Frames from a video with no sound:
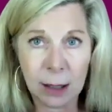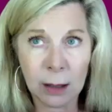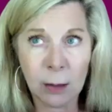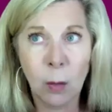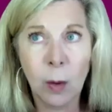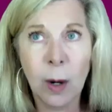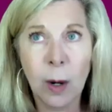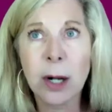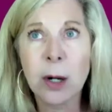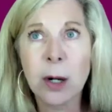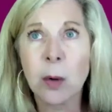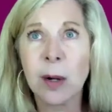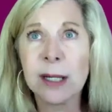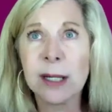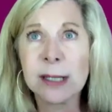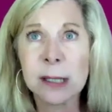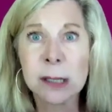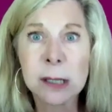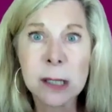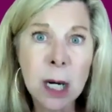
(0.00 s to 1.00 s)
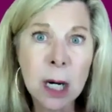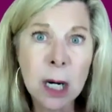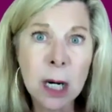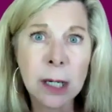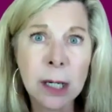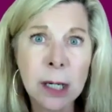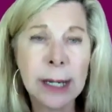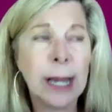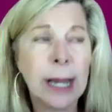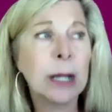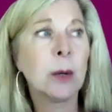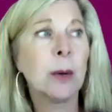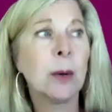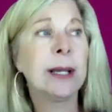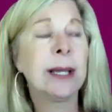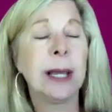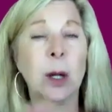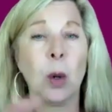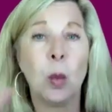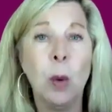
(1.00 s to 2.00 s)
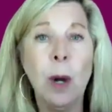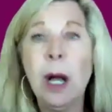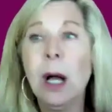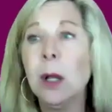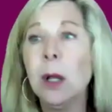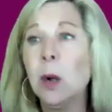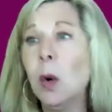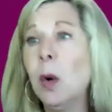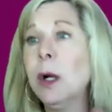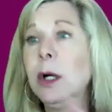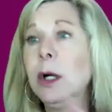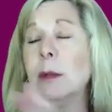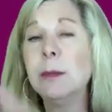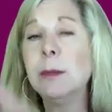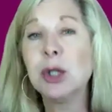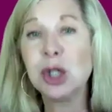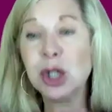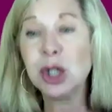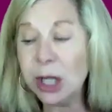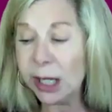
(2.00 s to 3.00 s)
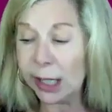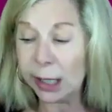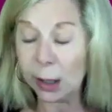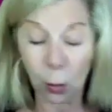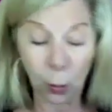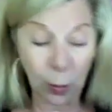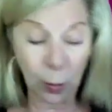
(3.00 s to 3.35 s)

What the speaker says: Like, where do I start? How do I get a well oiled machine?